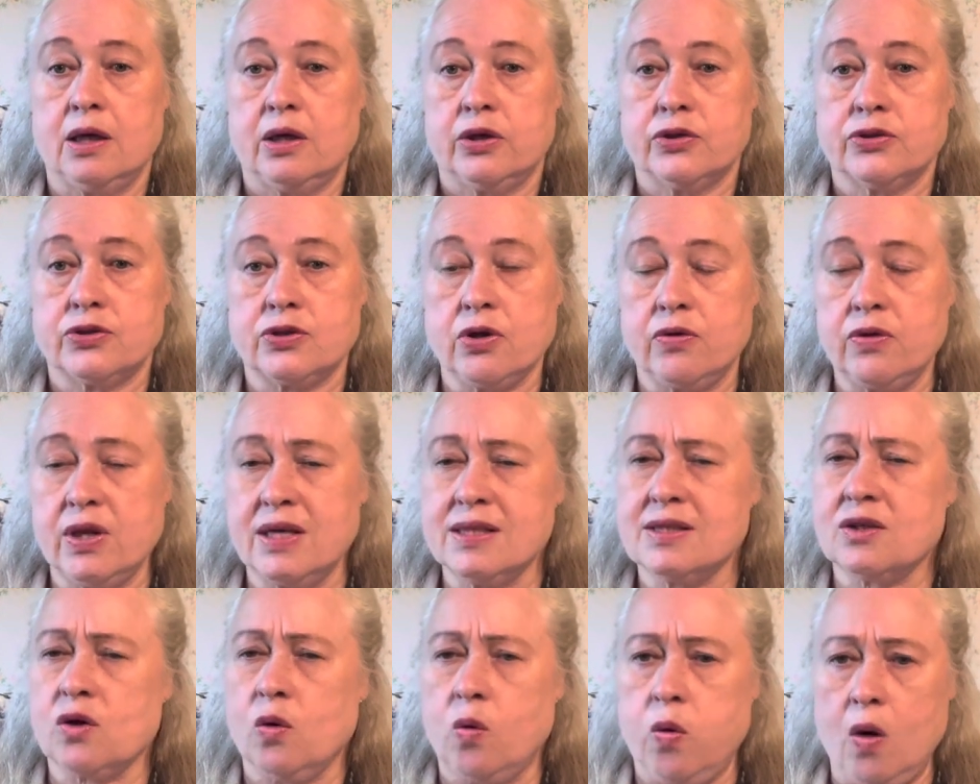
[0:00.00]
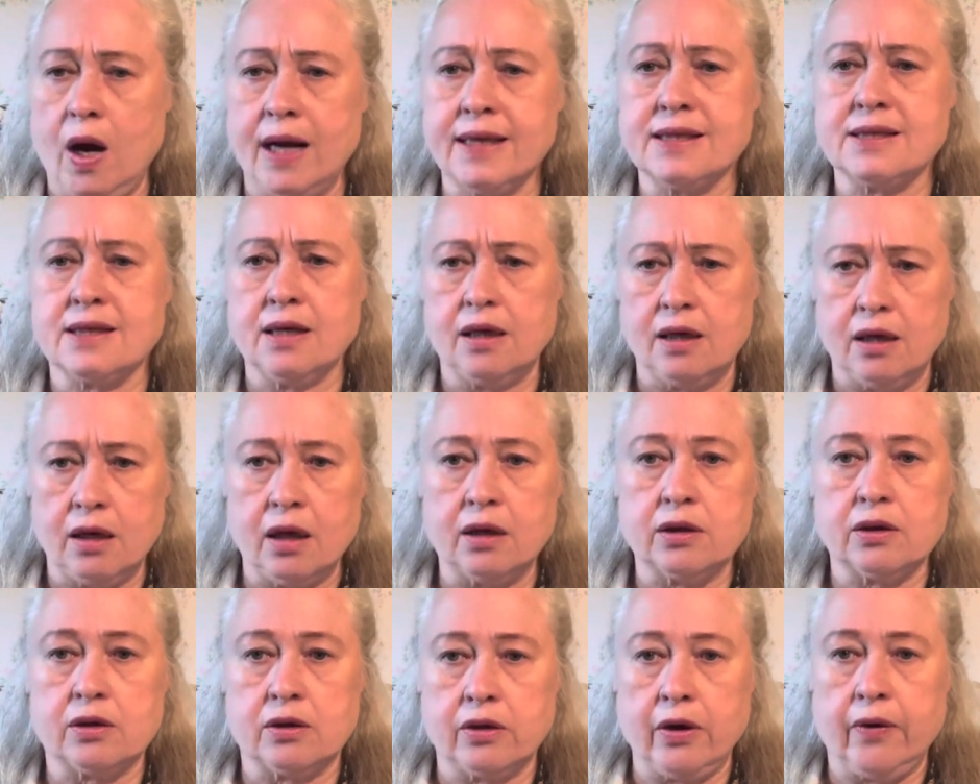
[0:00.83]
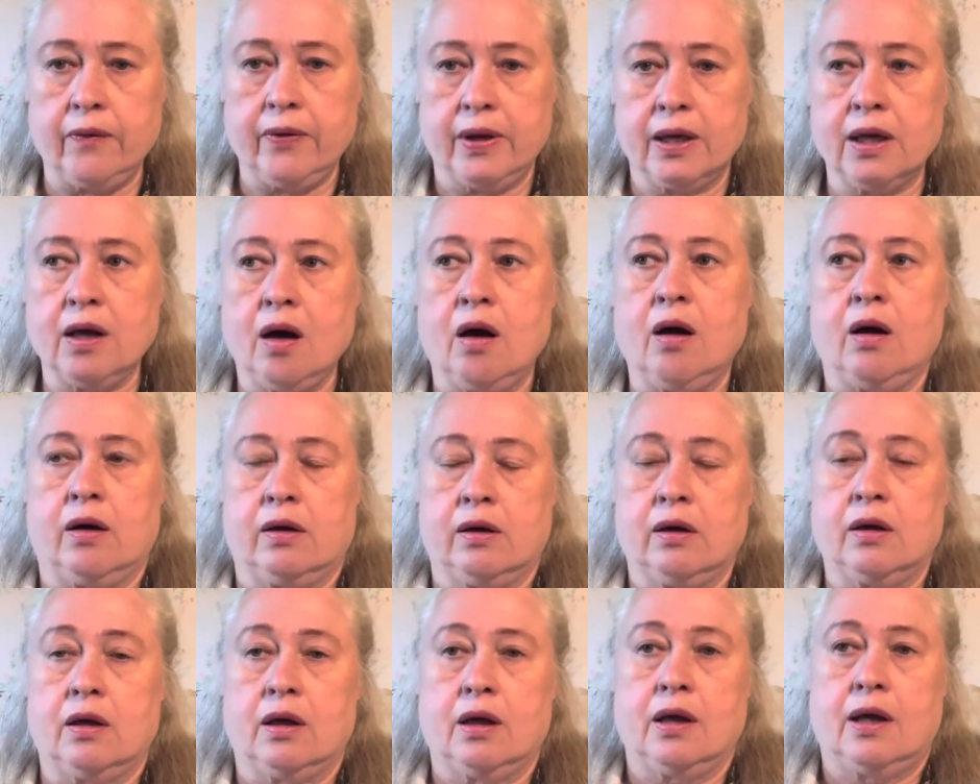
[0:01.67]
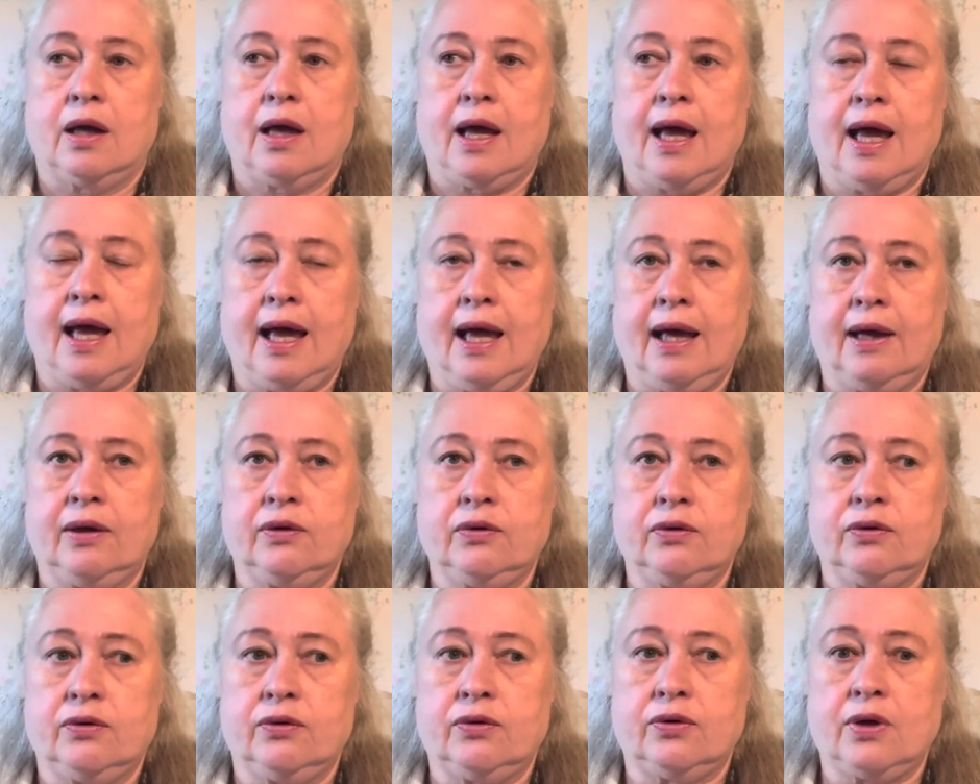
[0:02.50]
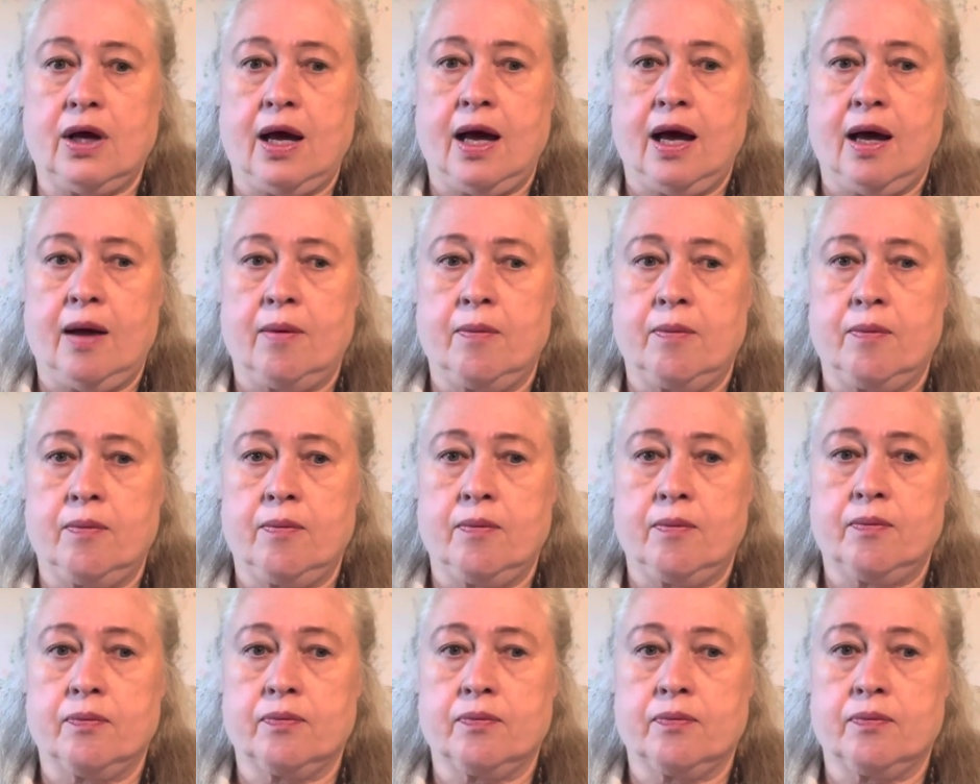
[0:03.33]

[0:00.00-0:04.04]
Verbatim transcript: So there's quite a lot going on, and um,